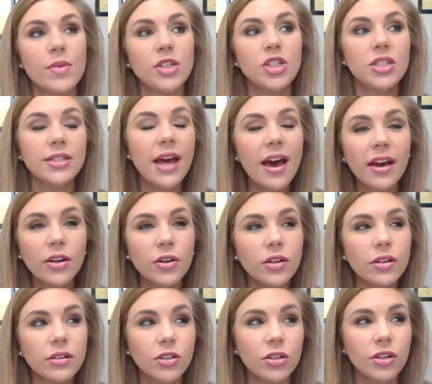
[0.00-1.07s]
Just had
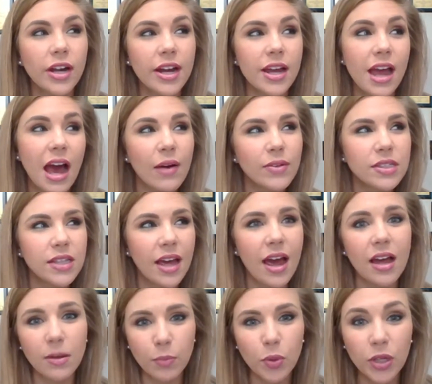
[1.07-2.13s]
I would say I
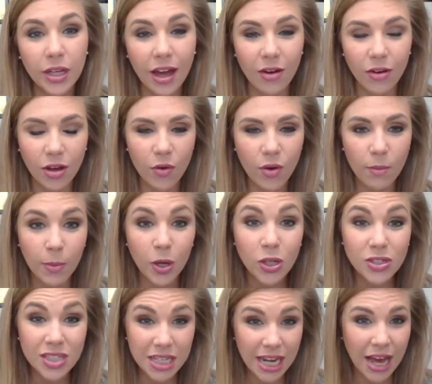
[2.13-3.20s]
had a pretty outgoing
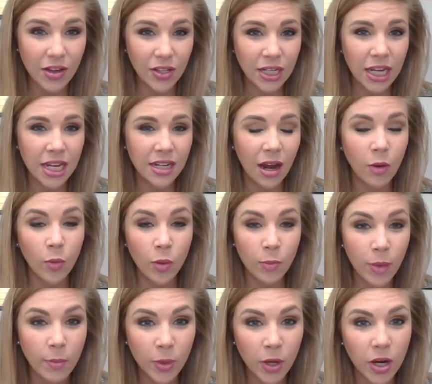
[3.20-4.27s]
personality. And I
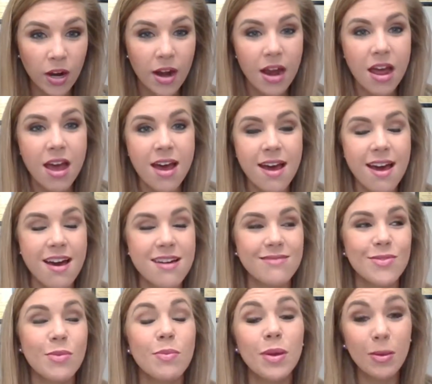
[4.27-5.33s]
remember
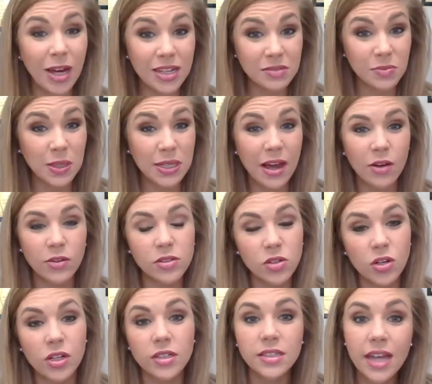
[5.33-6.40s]
when me and my husband now
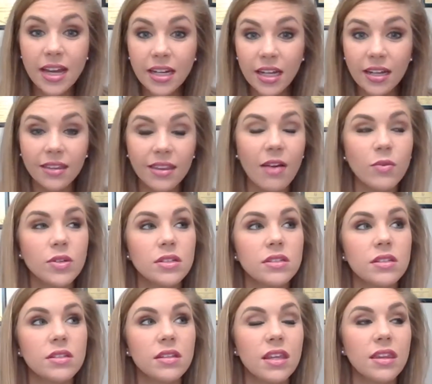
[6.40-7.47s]
started dating, that was
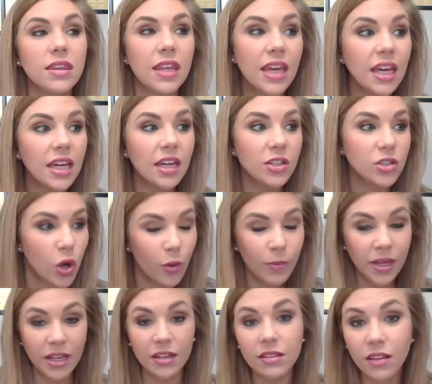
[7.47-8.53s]
the thing he told me
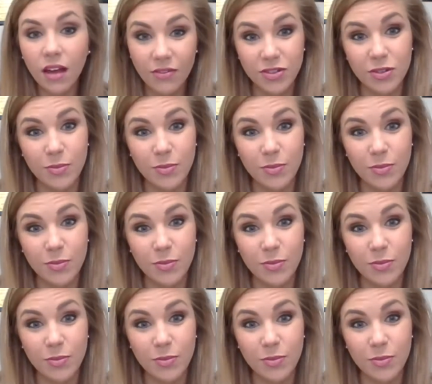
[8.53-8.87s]
he loved